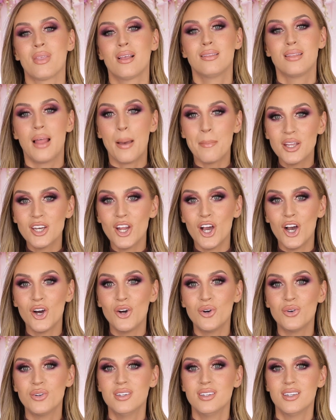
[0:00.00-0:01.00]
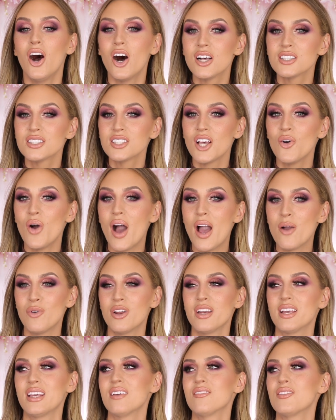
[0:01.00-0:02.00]
let me know. Also, I
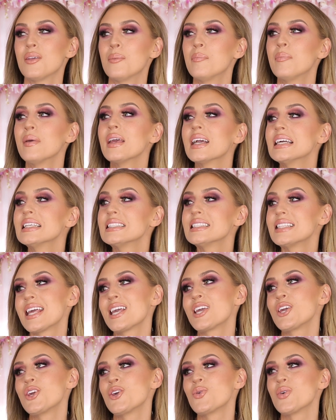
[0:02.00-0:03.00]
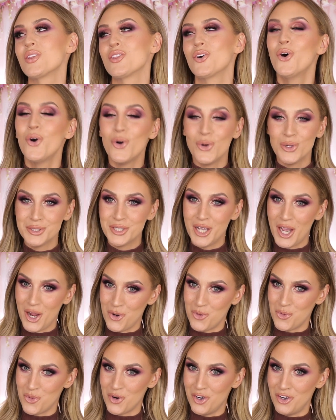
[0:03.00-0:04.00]
wanna give the biggest thank you in the whole
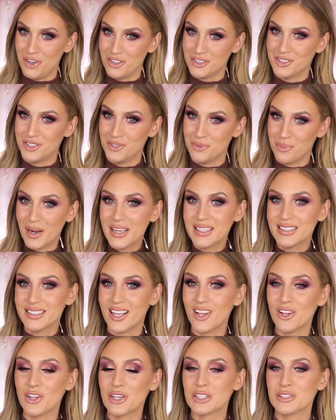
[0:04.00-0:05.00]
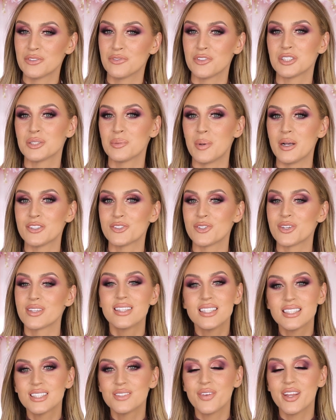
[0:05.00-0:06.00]
entire world to Bright Cellars for sponsoring
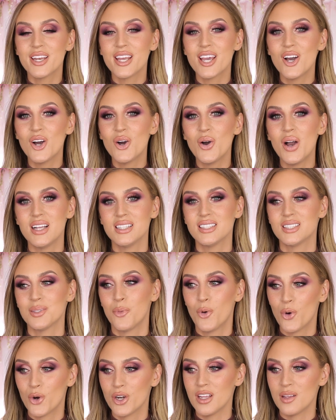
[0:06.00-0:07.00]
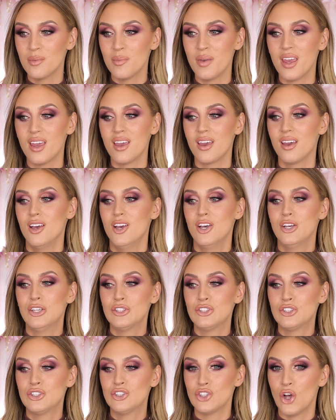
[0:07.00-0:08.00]
this video and supporting me
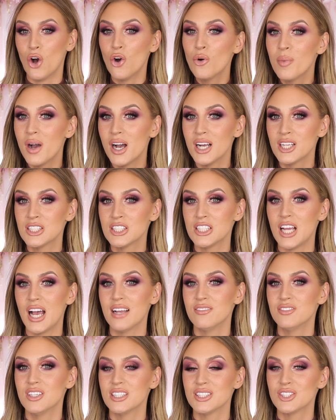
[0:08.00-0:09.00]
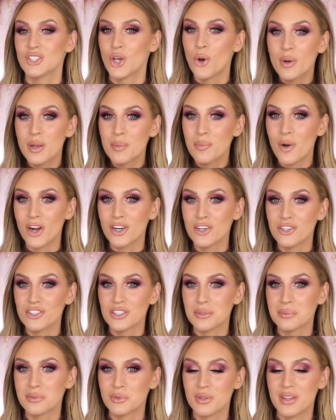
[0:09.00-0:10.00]
so much. I've done so many
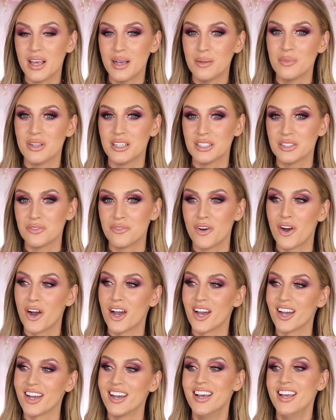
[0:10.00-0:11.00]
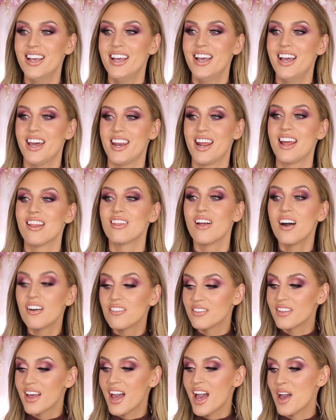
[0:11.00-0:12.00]
partnerships with them thus far and I
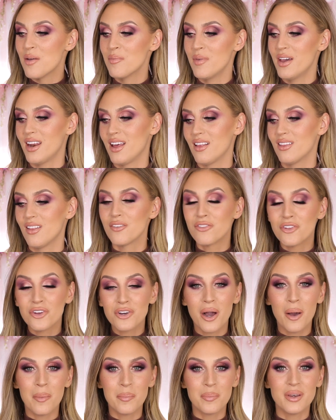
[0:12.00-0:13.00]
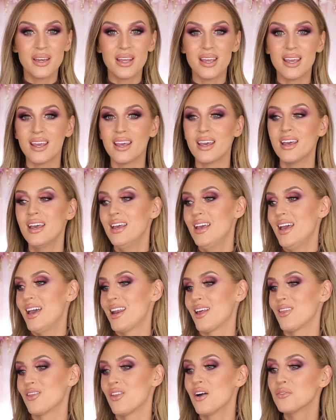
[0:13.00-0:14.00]
love them and I love their company
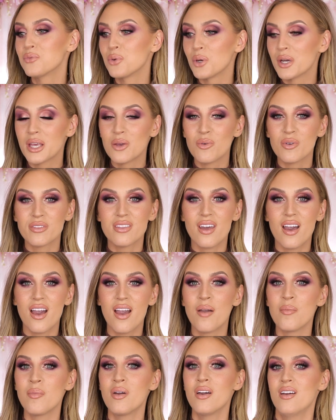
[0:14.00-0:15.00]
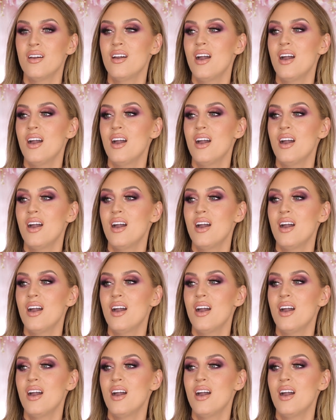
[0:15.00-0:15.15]
and I love working with them.